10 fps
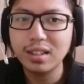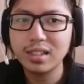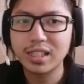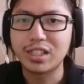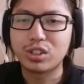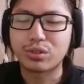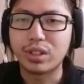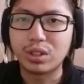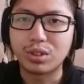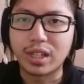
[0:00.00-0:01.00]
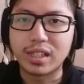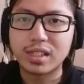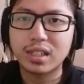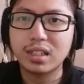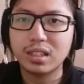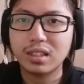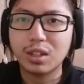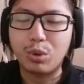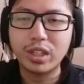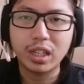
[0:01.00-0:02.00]
change of intonation that
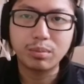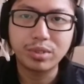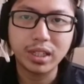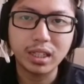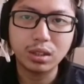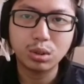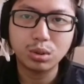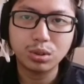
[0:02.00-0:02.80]
we can bring into,